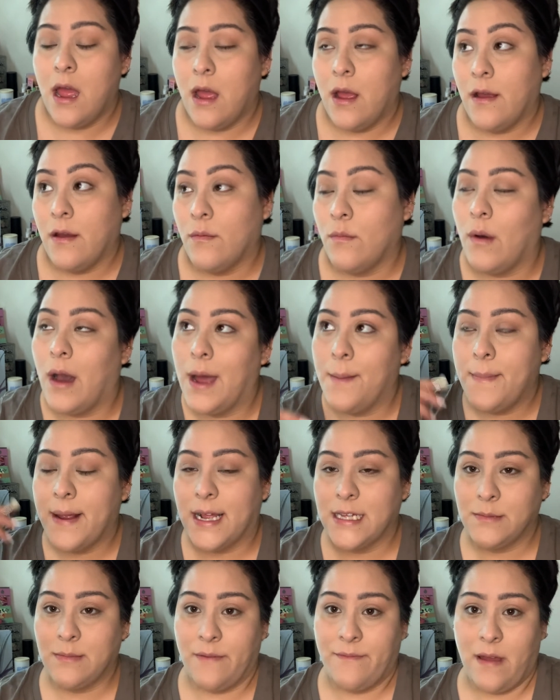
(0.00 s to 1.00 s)
one,
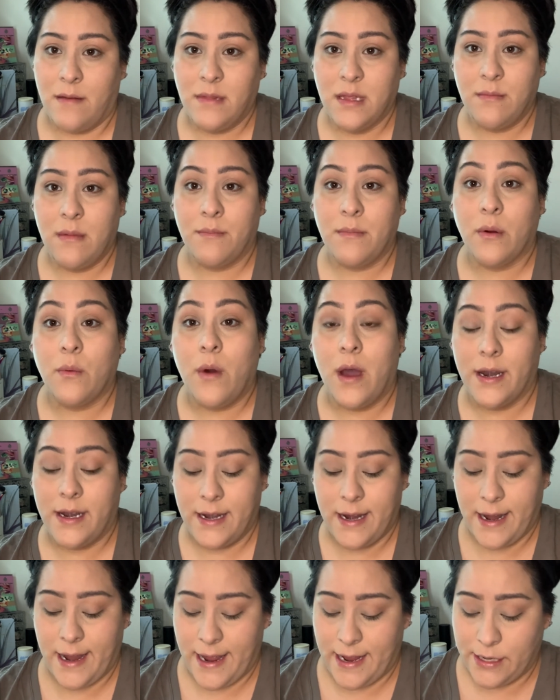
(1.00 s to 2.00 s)
because my family member wanted
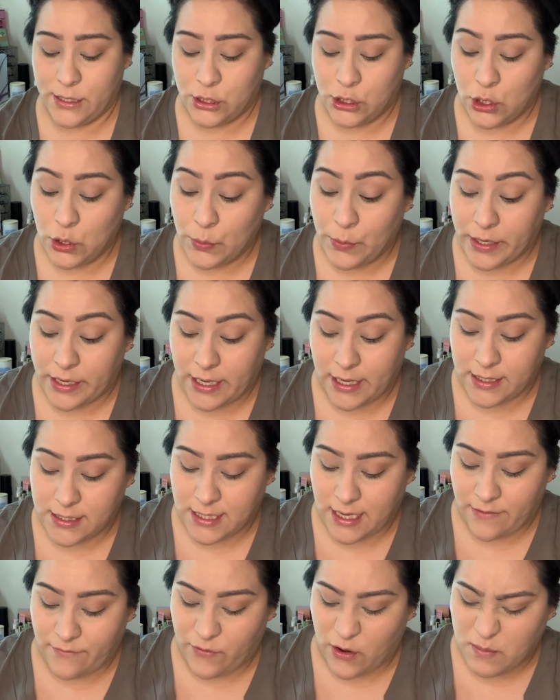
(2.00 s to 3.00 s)
it, and two, because
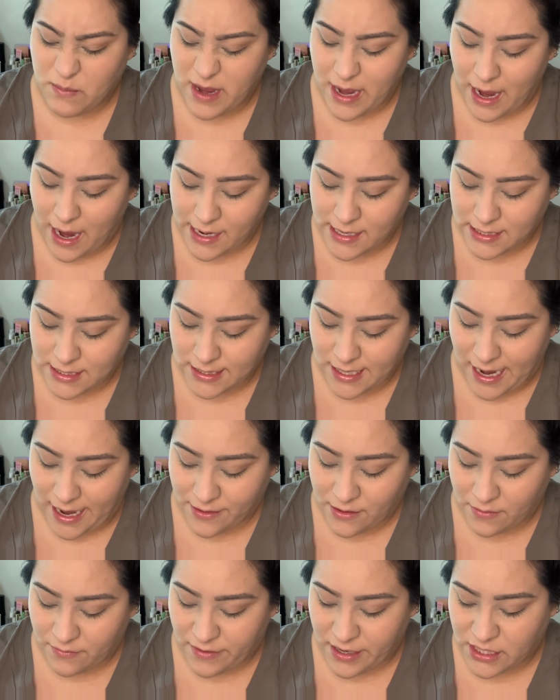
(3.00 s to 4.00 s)
for me, honestly, I
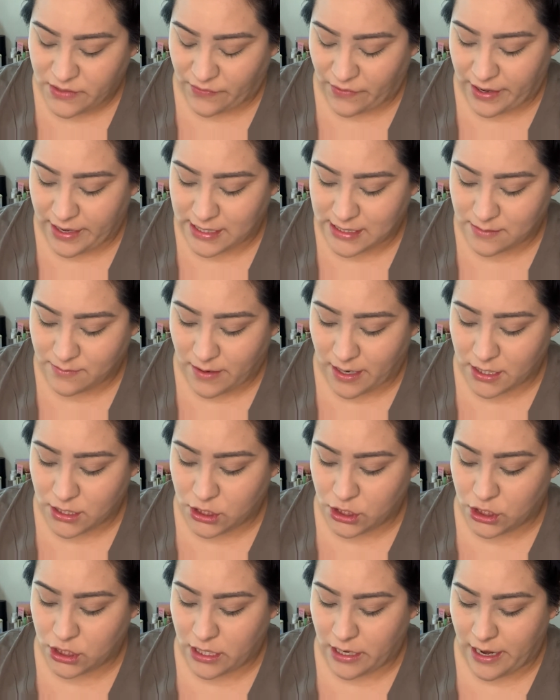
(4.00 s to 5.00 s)
don't reach for it as
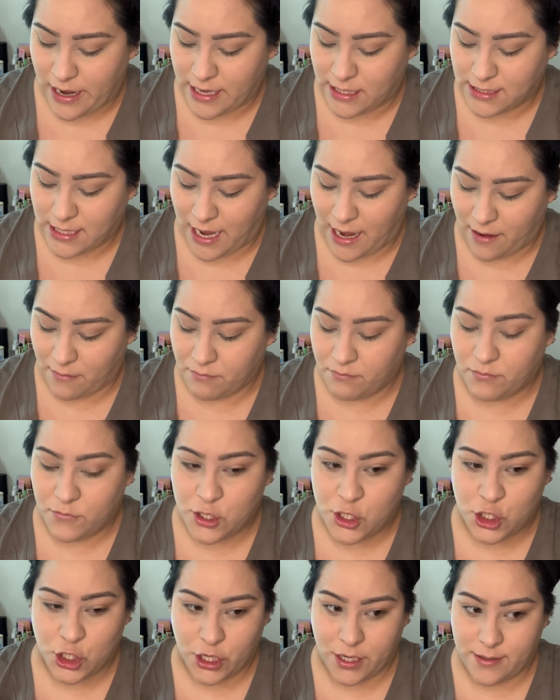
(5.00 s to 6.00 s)
much as I
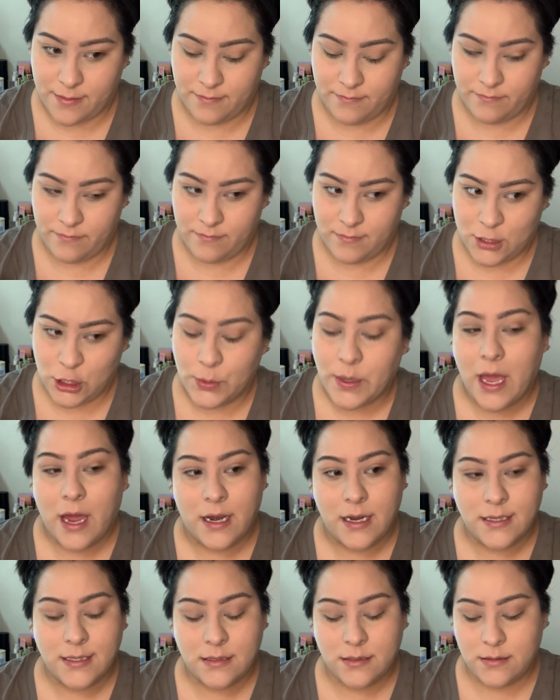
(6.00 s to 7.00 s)
should, to be
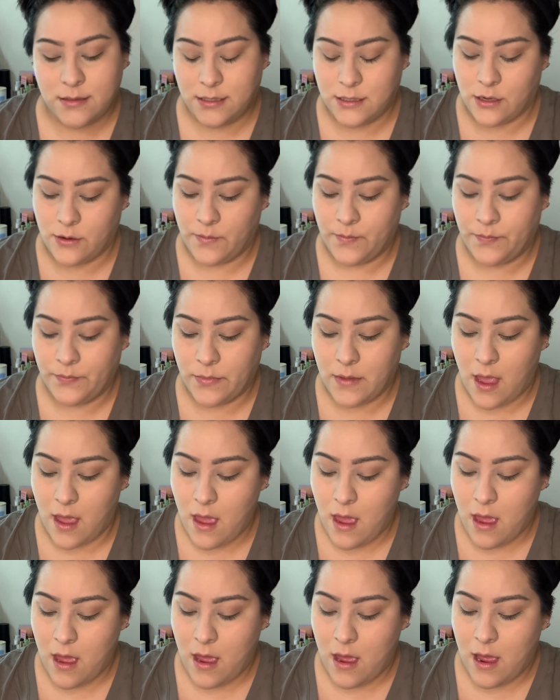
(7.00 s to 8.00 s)
honest. So
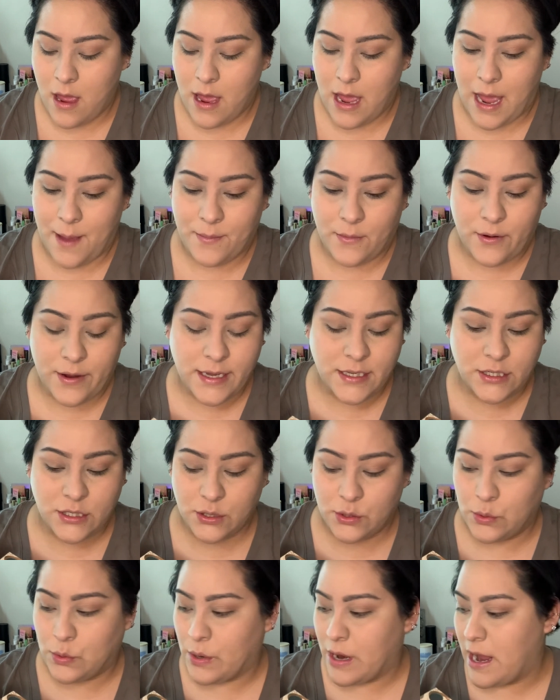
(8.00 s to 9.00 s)
I'm going to
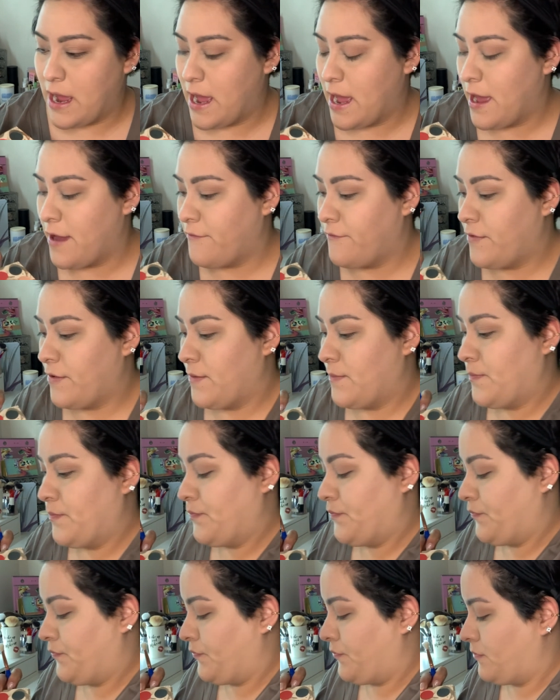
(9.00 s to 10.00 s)
grab, I
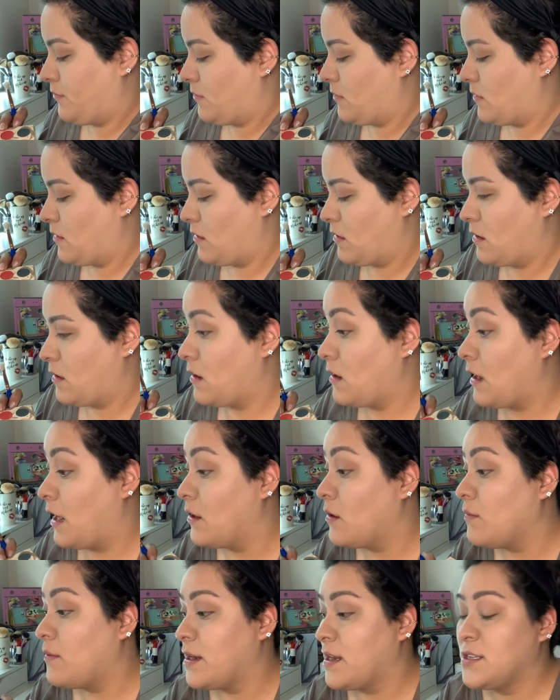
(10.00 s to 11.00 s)

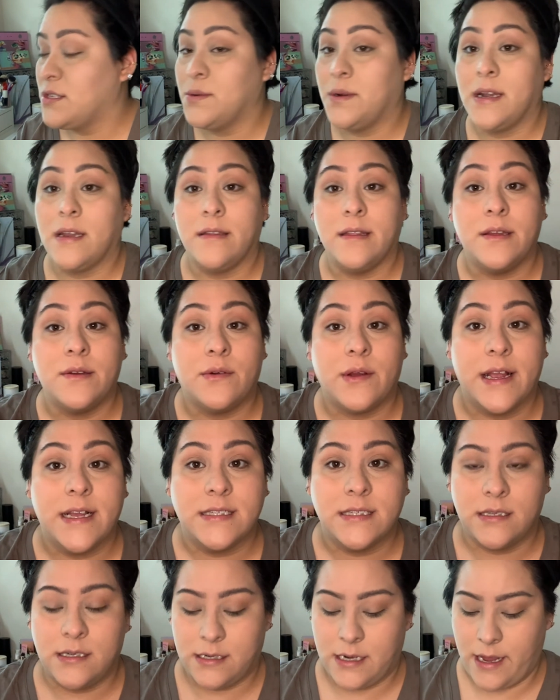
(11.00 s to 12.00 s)
don't want to do anything
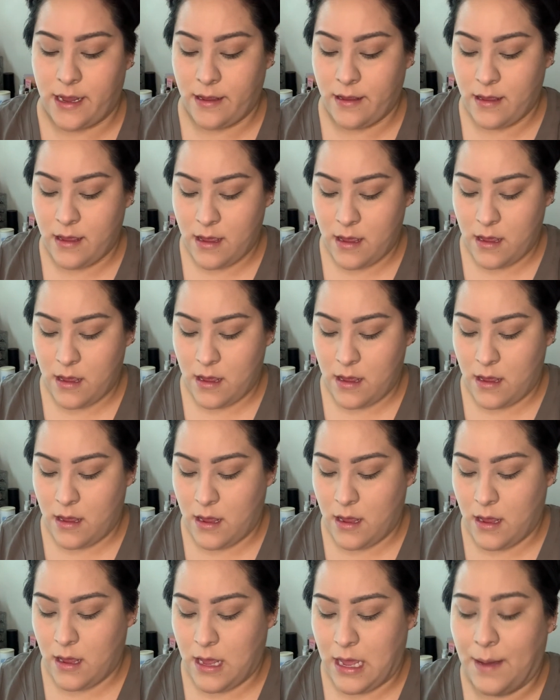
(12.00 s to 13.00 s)
crazy today.
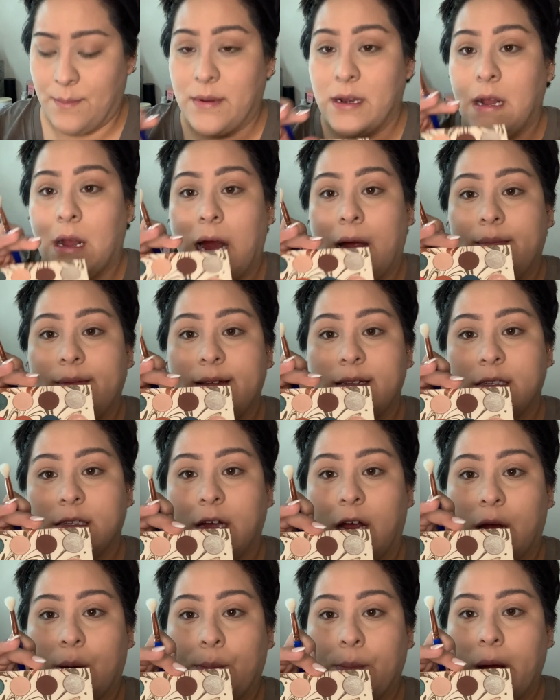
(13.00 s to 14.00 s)
I'm gonna grab this
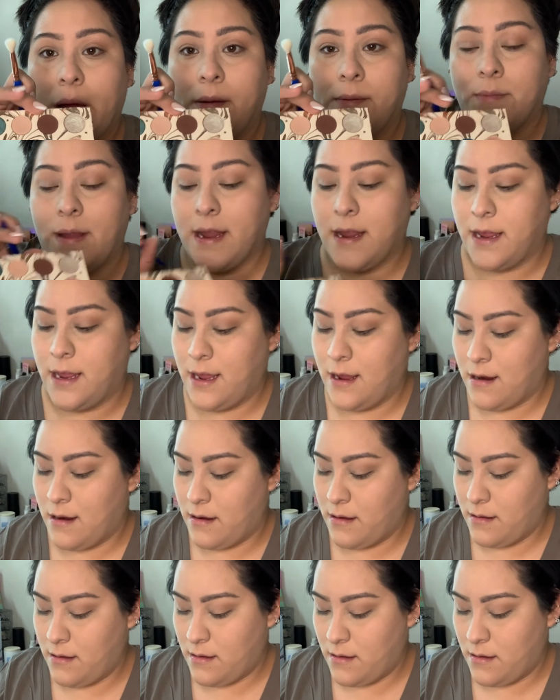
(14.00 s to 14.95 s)
dark brown right here.